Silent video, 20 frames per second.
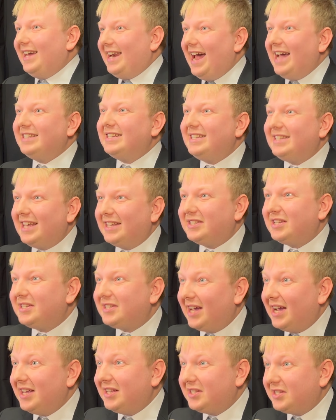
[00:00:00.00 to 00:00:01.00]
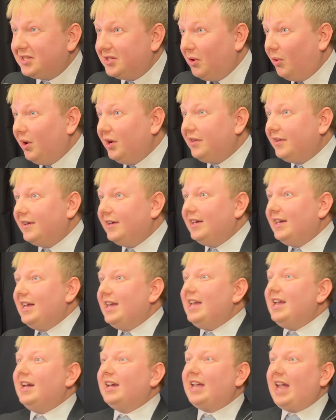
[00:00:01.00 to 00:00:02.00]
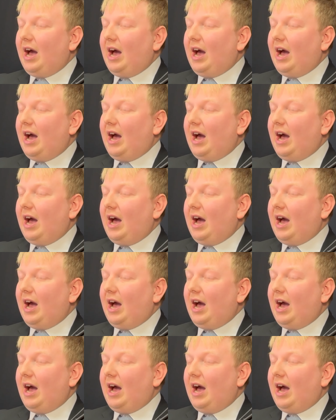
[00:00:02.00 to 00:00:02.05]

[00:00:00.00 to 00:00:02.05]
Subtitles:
And as he sets his sights north, he